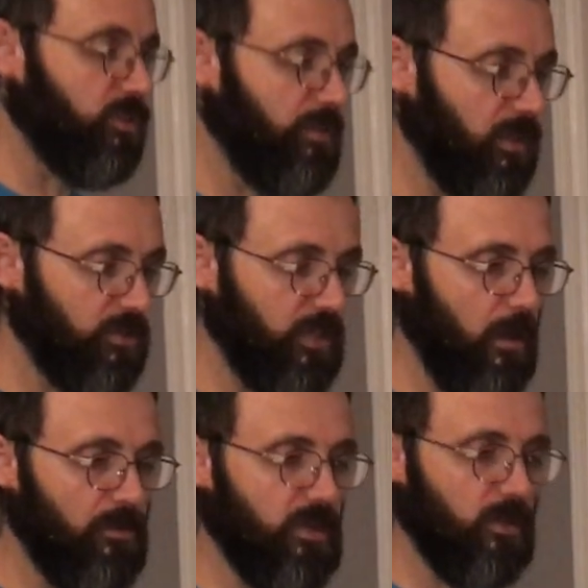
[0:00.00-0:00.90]
spill
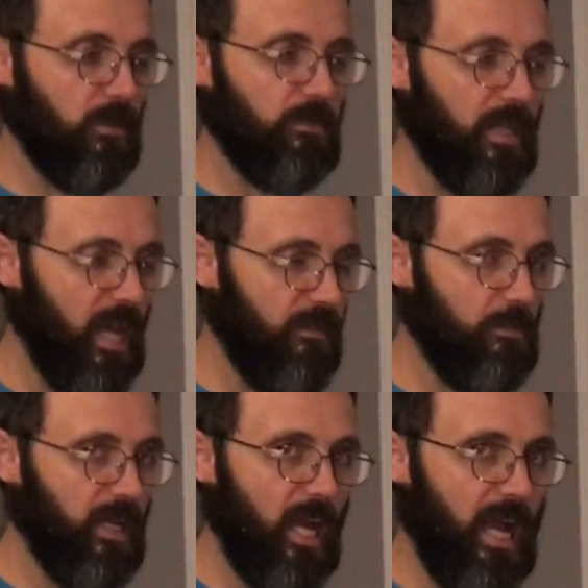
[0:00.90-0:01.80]
something or be, have a
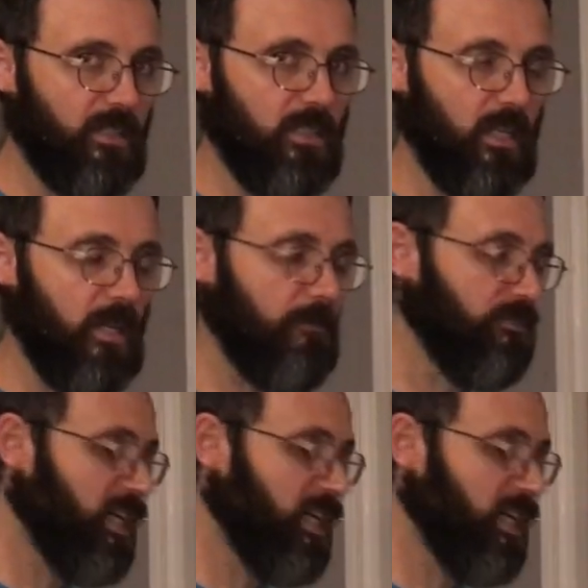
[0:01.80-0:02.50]
big accident.